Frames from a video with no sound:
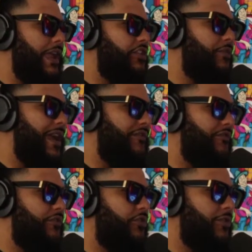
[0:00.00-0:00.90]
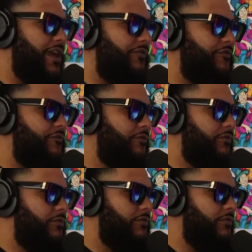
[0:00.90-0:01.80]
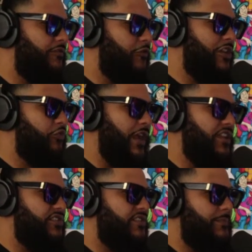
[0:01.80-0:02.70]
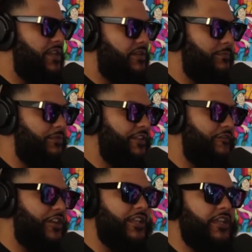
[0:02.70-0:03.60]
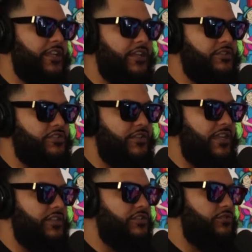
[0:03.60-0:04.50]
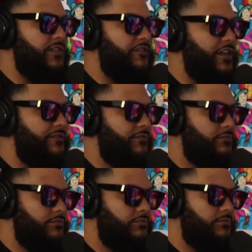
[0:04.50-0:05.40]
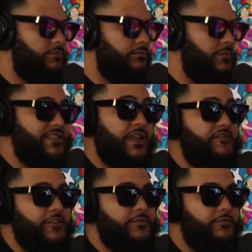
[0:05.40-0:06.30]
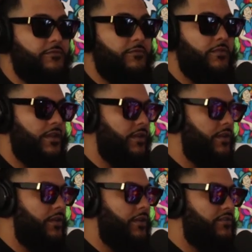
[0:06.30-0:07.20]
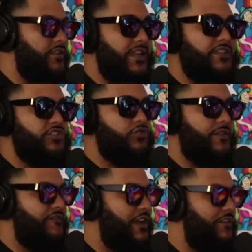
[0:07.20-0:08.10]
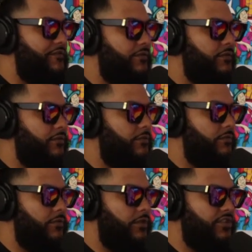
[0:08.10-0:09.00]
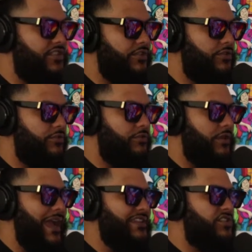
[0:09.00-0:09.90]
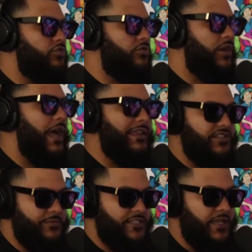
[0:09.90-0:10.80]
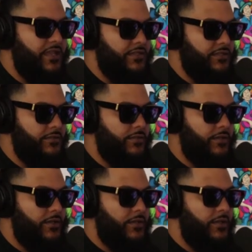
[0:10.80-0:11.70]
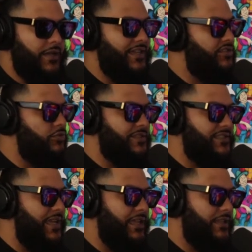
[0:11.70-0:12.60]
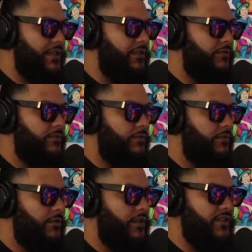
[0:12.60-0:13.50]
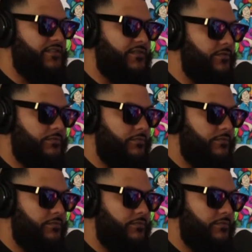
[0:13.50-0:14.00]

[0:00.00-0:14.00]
you have you have free range to be a complete fucking idiot until the age of 25. That's how I feel. Yeah. So the age of 25, you're still high school college mentality. High school mentality is